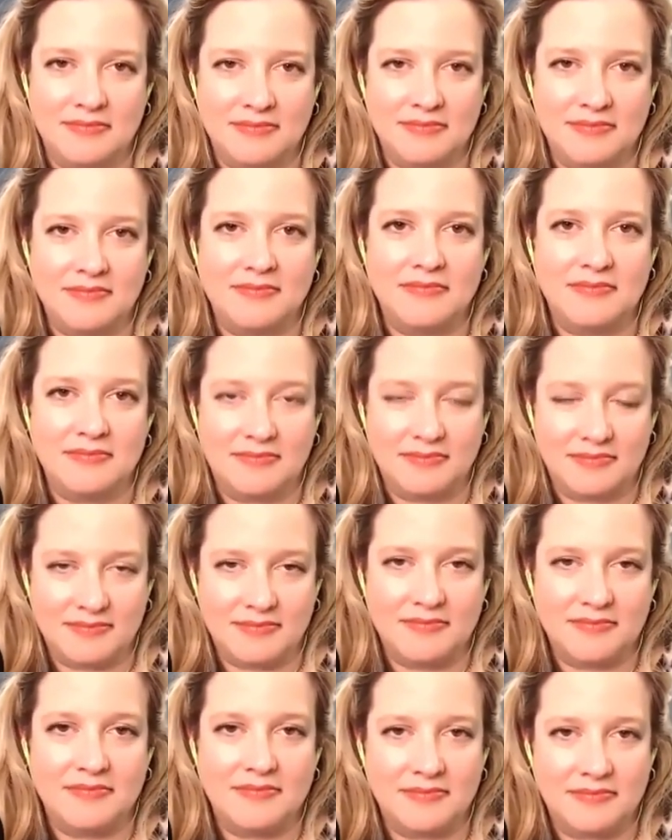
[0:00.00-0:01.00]

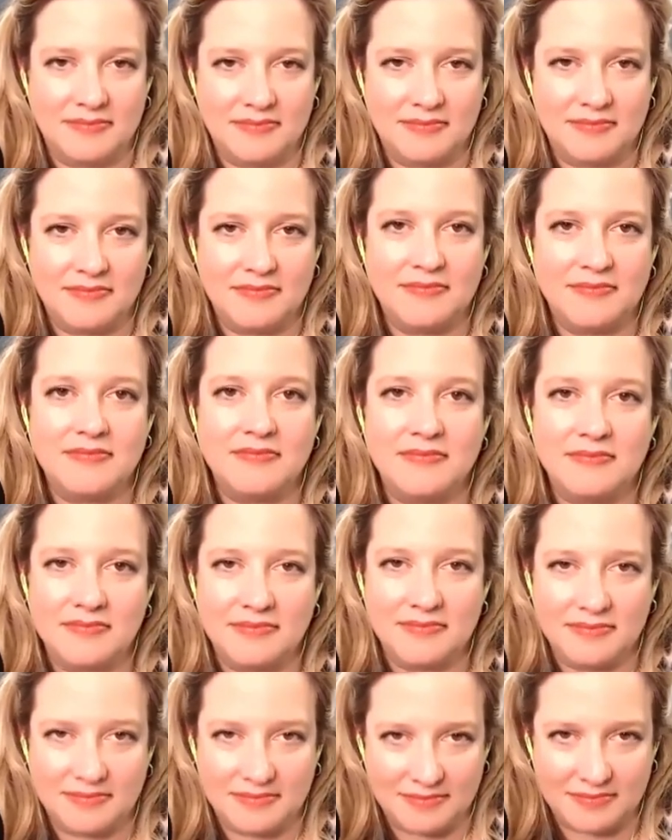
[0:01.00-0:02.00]

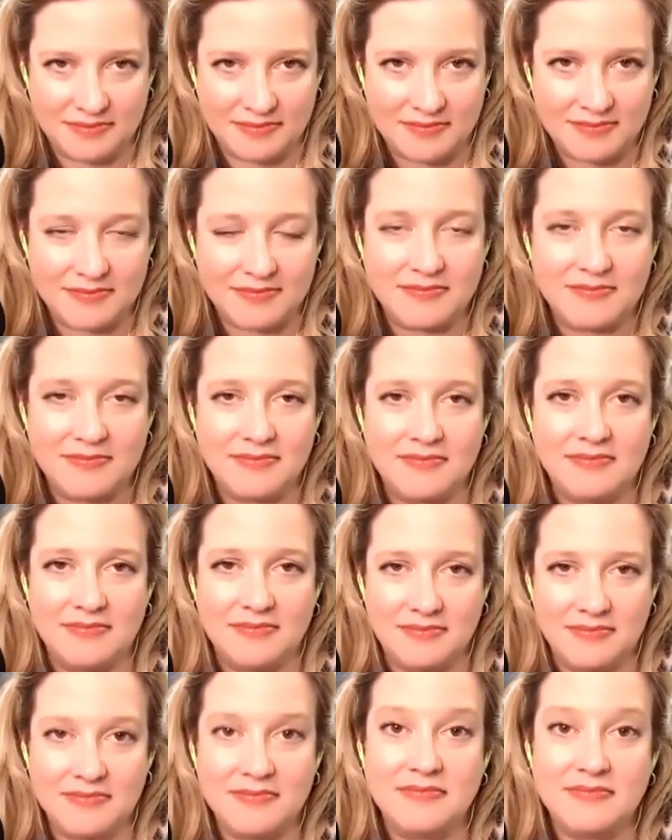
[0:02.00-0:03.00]

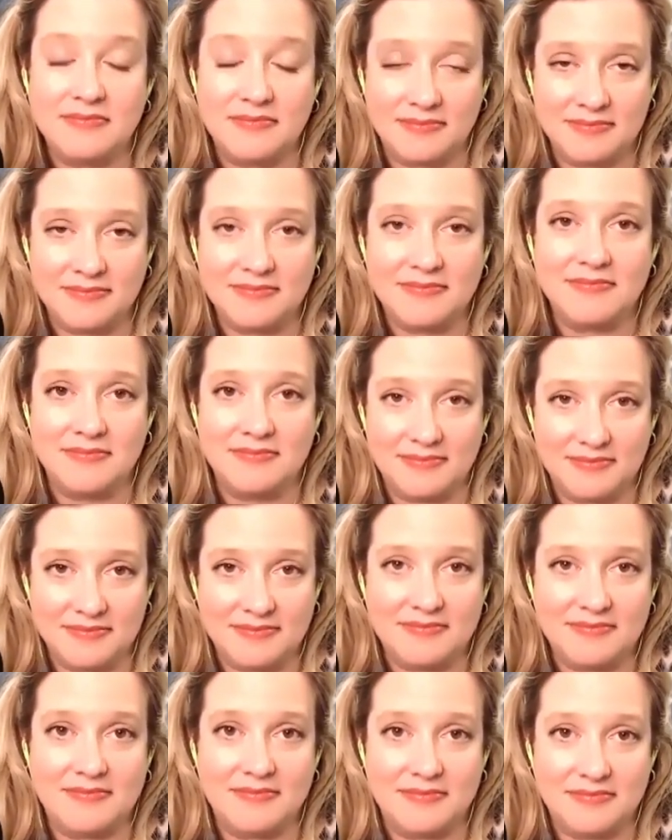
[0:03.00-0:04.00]

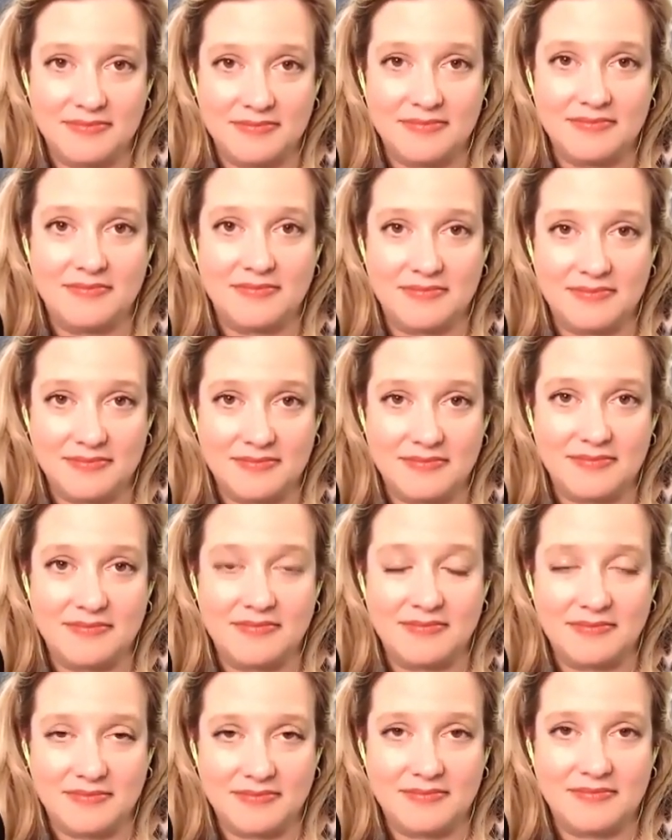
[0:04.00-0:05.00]

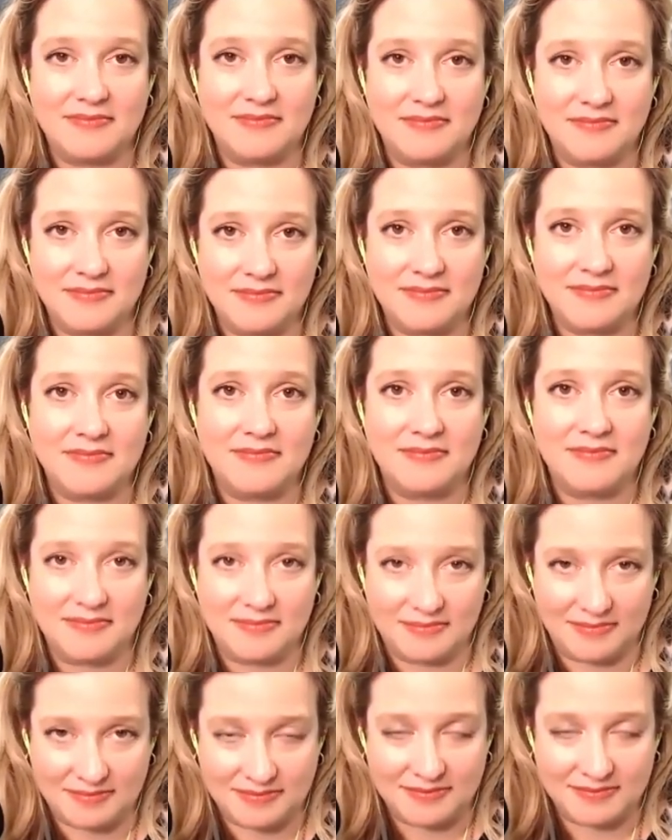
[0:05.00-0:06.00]

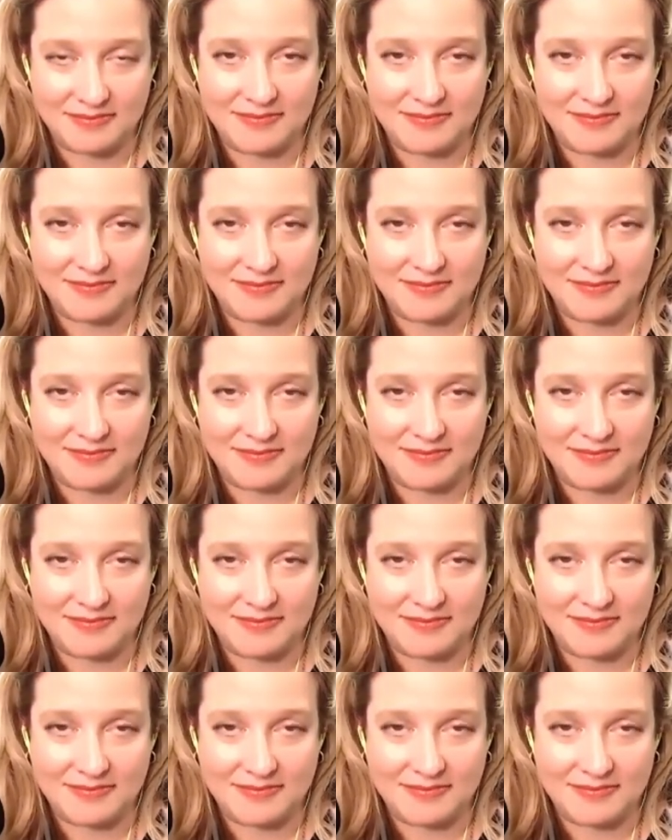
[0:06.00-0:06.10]
No words are spoken by the person on screen.